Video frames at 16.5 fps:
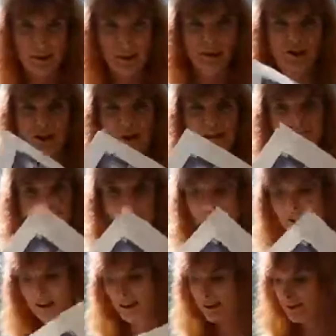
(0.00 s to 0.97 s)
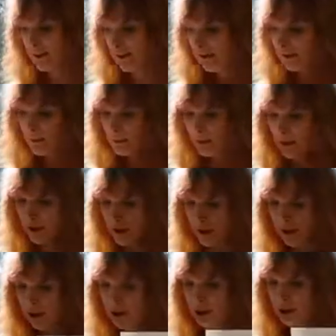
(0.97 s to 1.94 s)
project is a
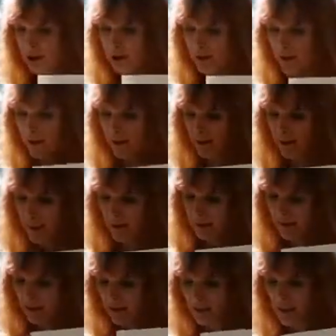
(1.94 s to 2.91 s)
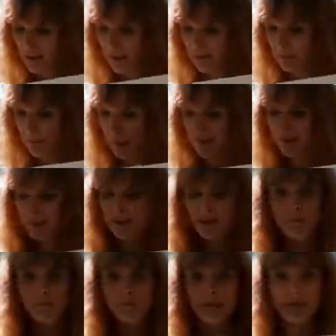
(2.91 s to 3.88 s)
picture of something
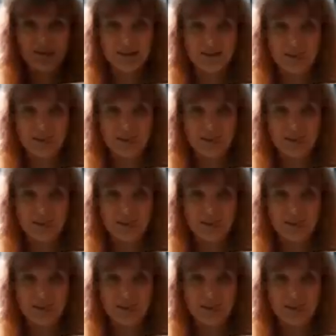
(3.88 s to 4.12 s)
that means